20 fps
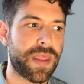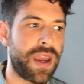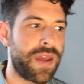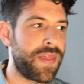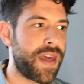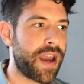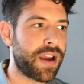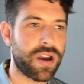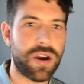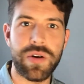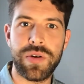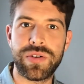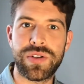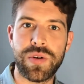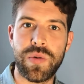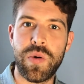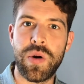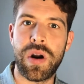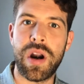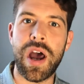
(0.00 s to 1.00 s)
And that goes
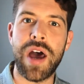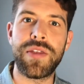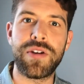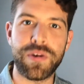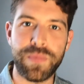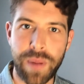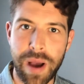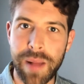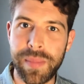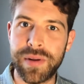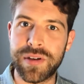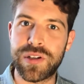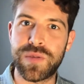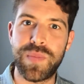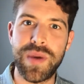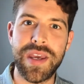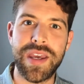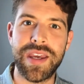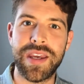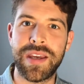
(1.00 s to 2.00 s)
toward other public
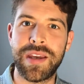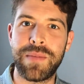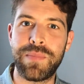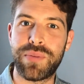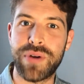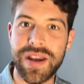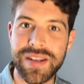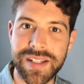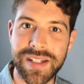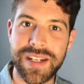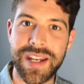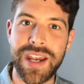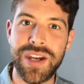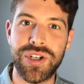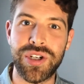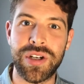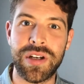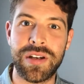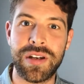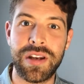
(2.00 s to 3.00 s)
speaking and
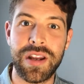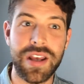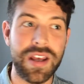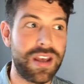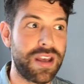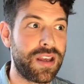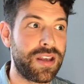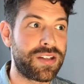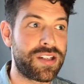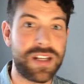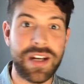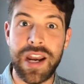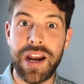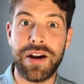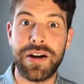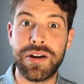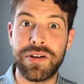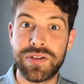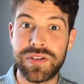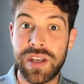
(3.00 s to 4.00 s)
presentation
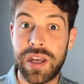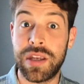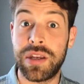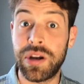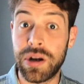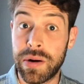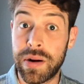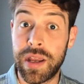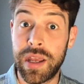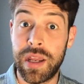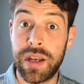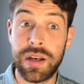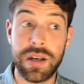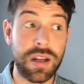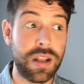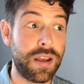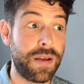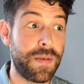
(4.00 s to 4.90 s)
scenarios that you're in,